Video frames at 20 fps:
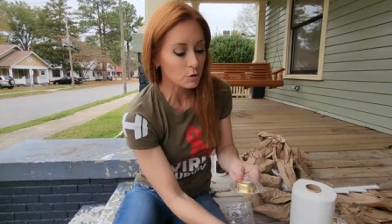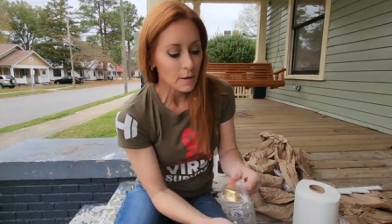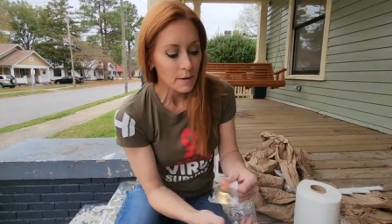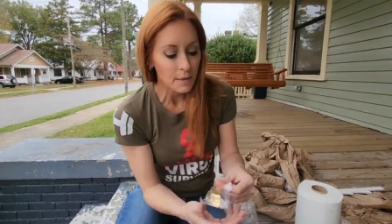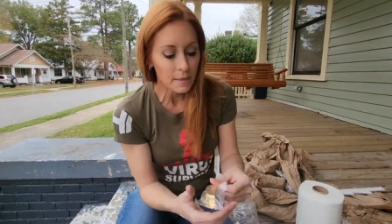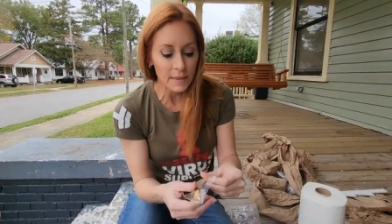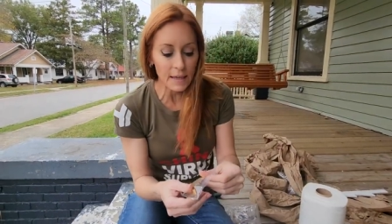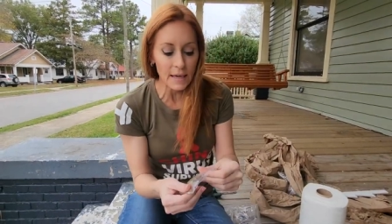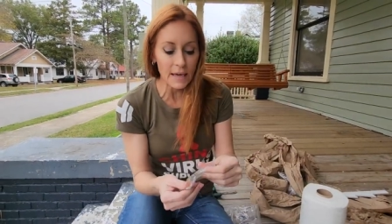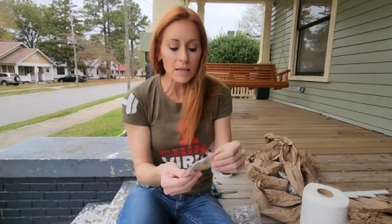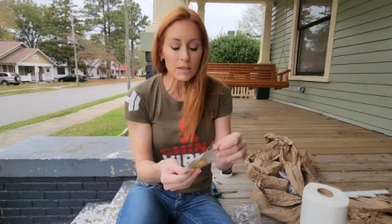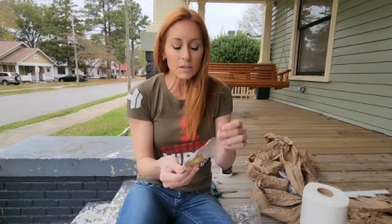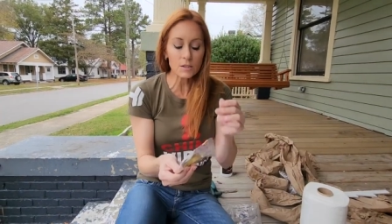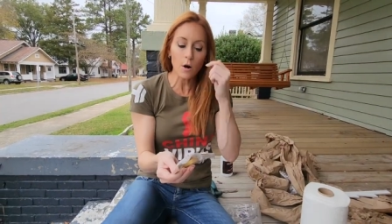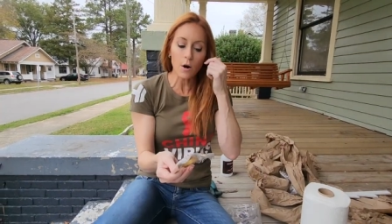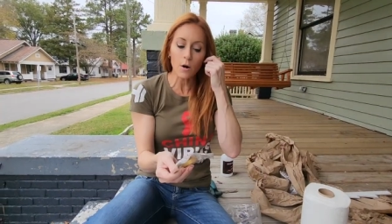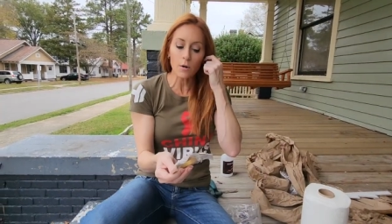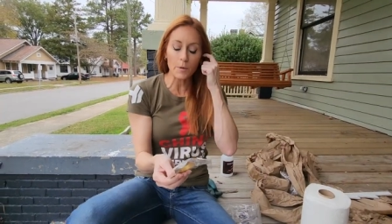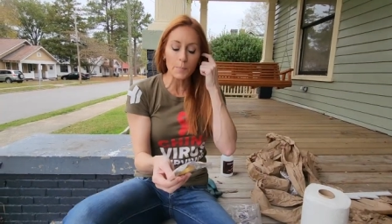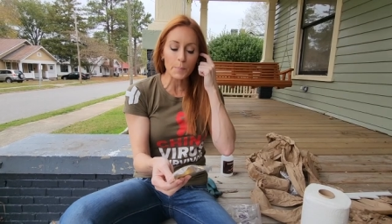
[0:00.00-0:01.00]
These
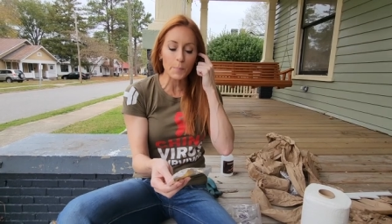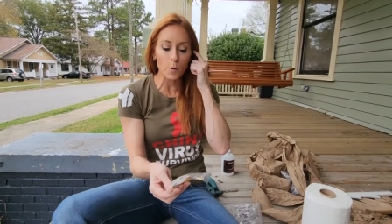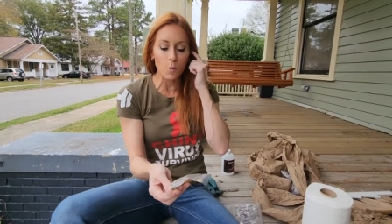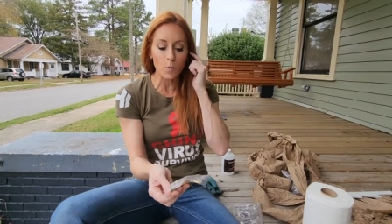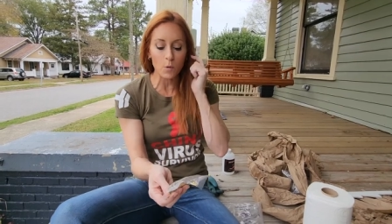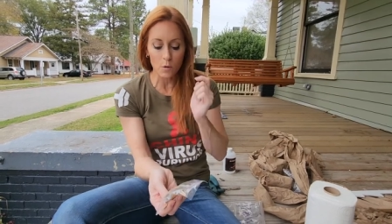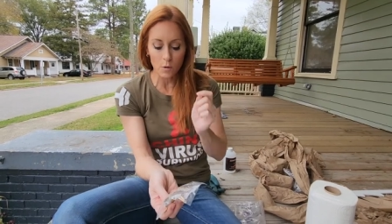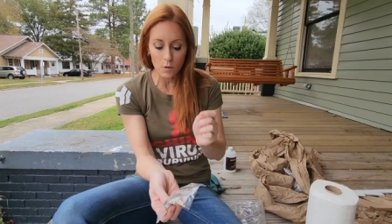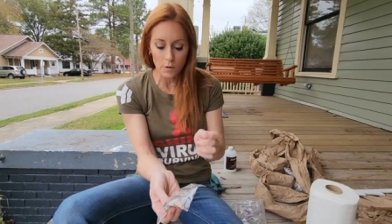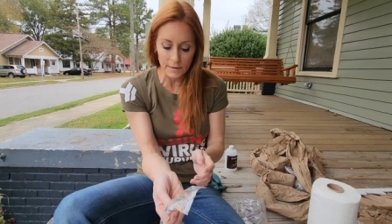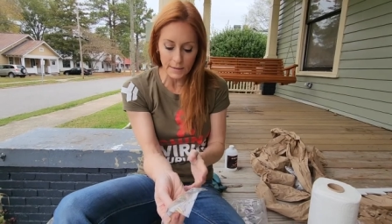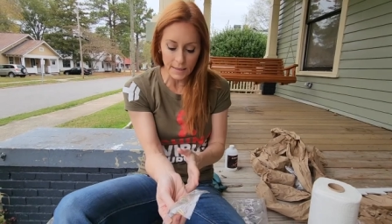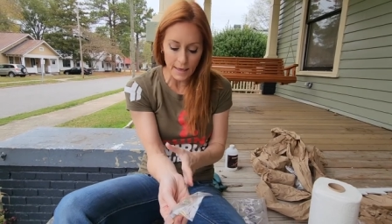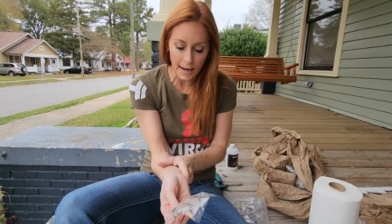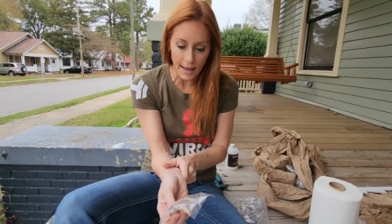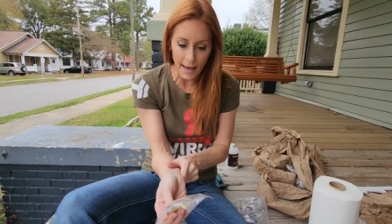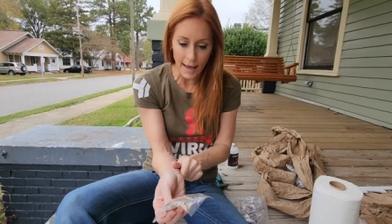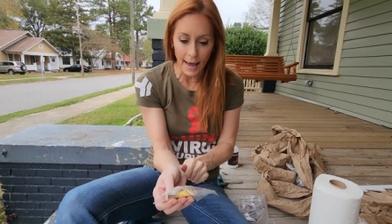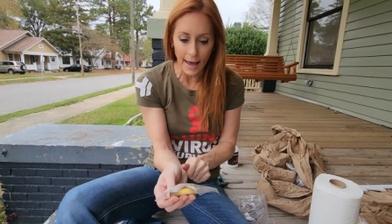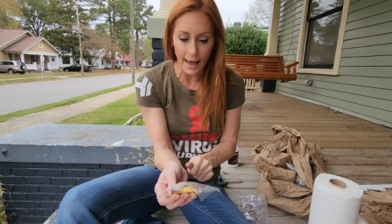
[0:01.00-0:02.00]
are the pulls that
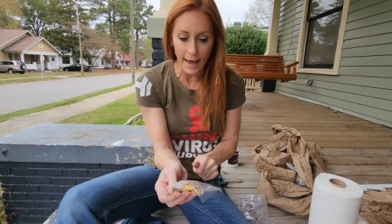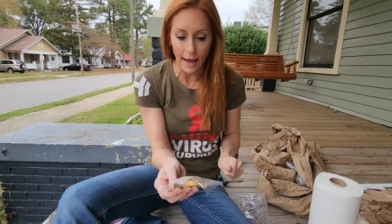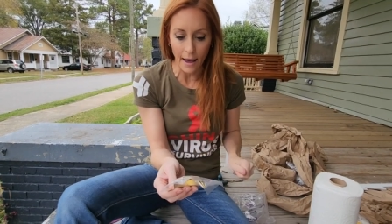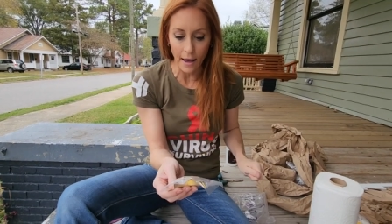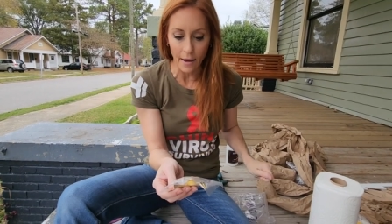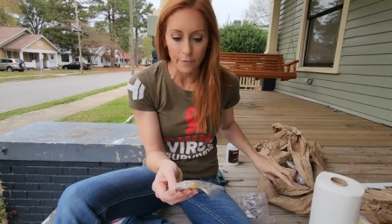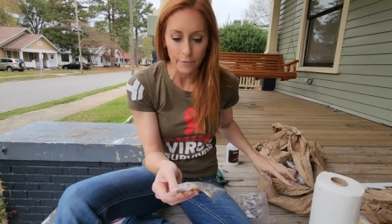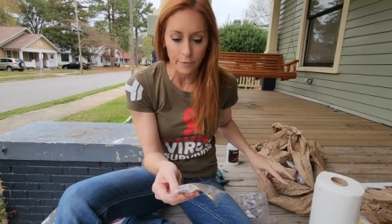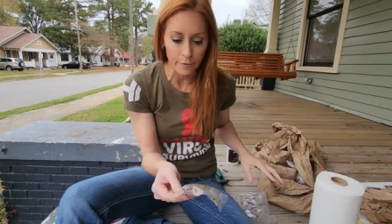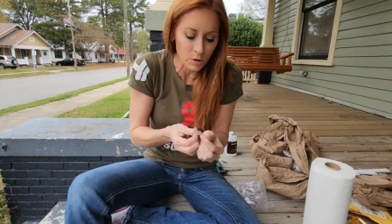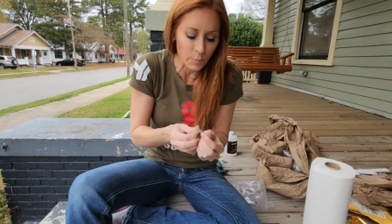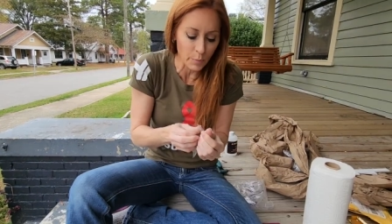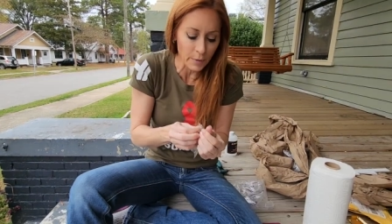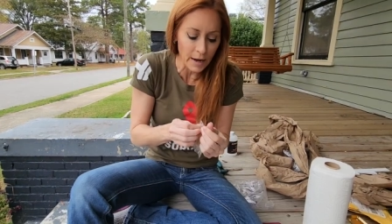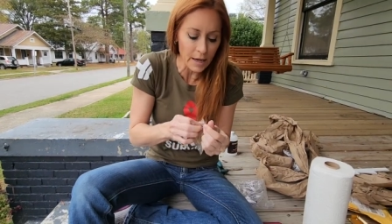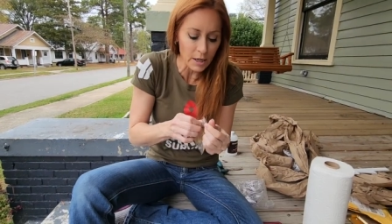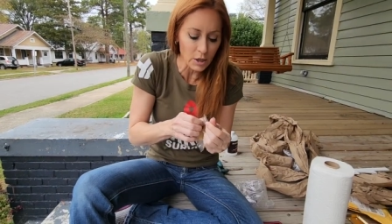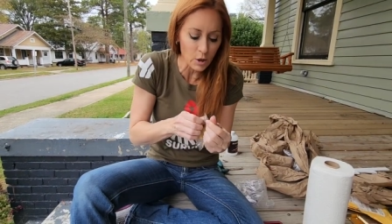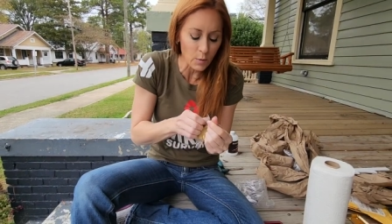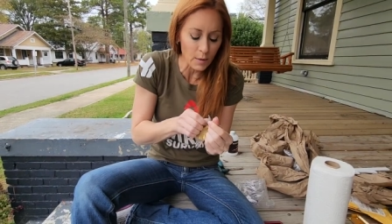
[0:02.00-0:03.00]
I have.
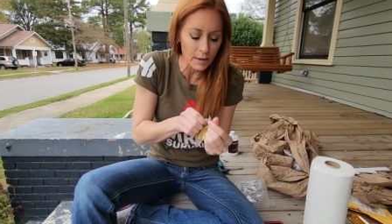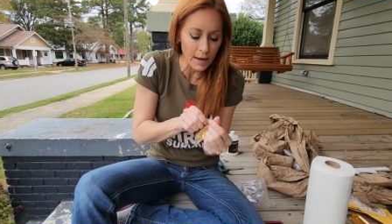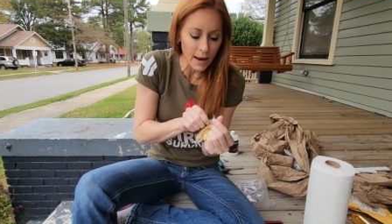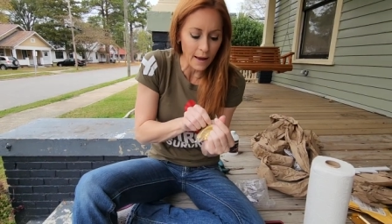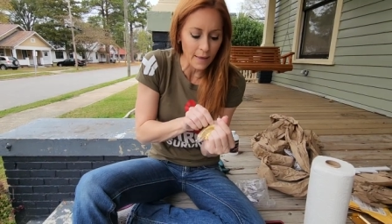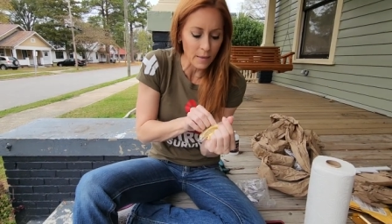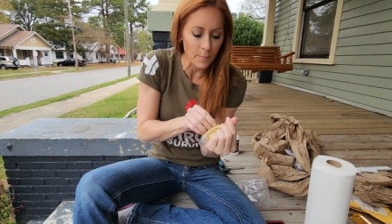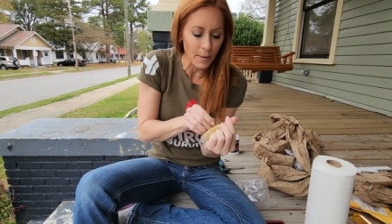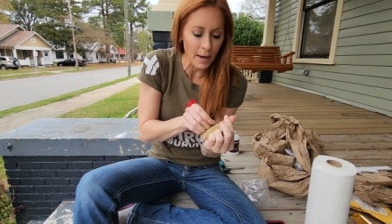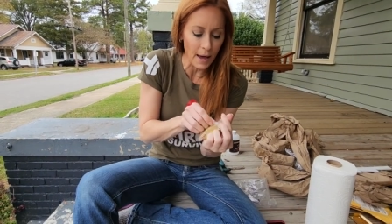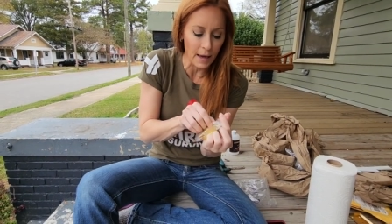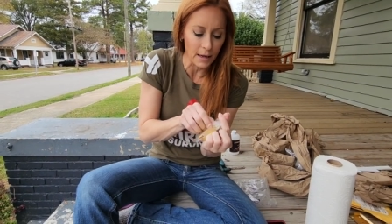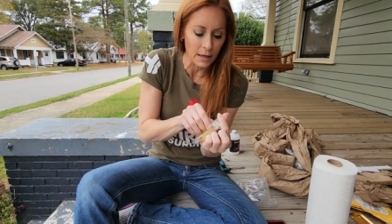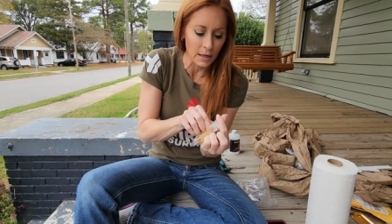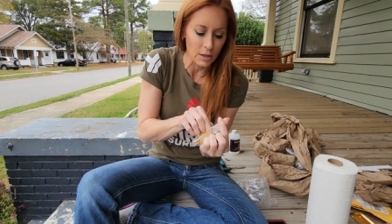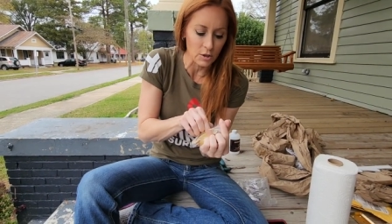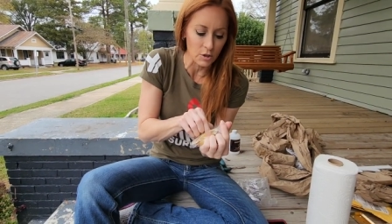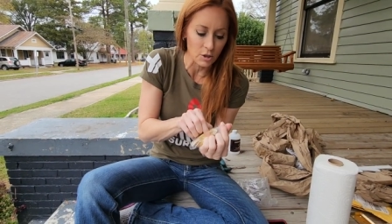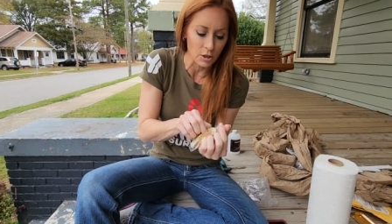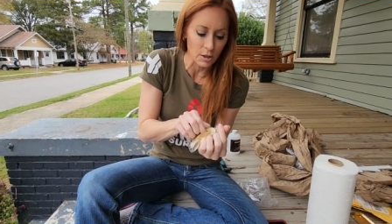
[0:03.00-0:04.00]
Brand new and out of the
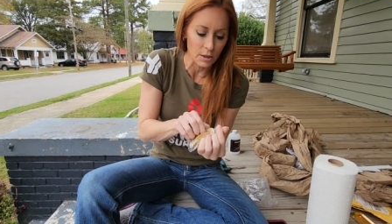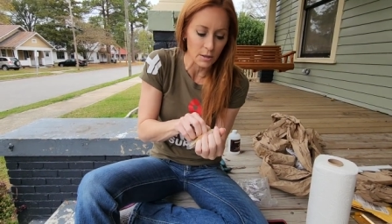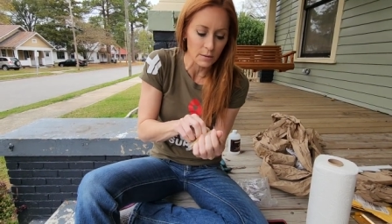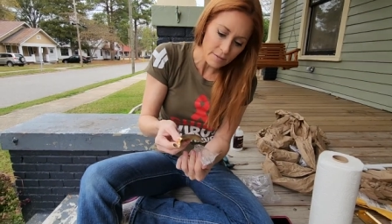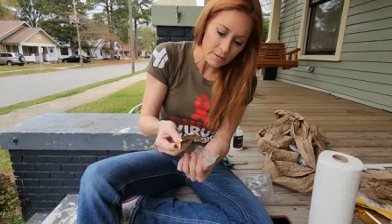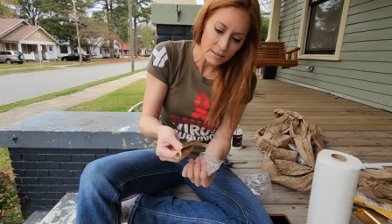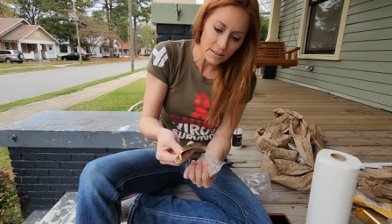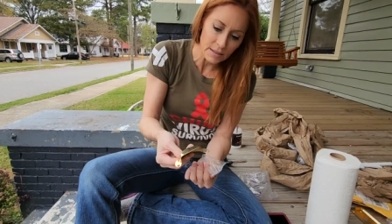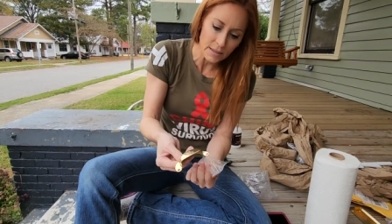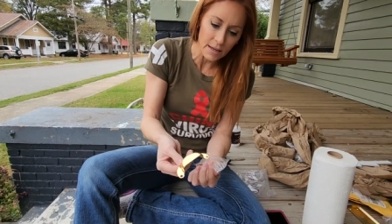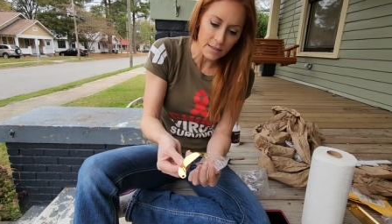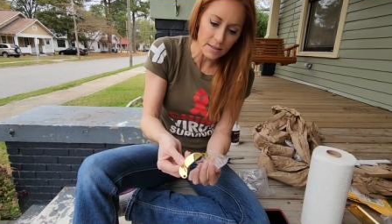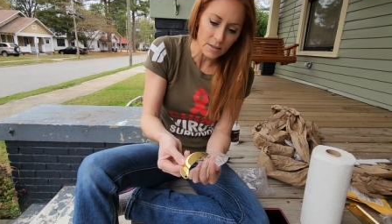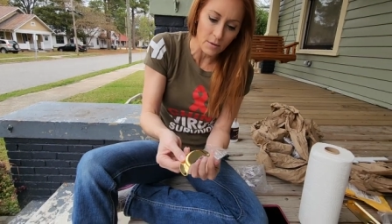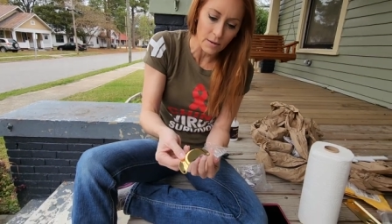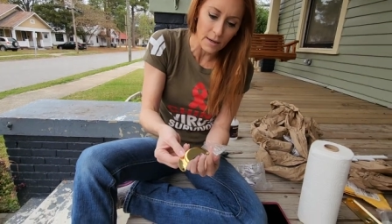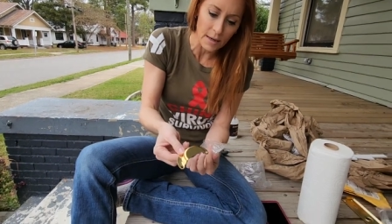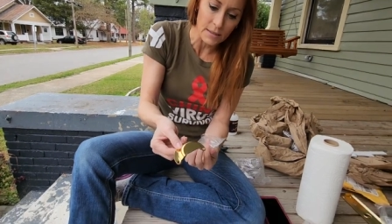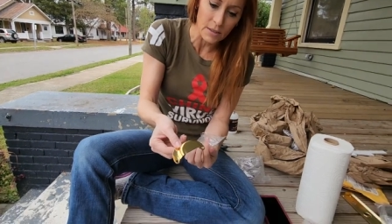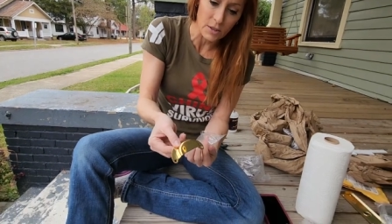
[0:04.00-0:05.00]
package. See, that's all nice and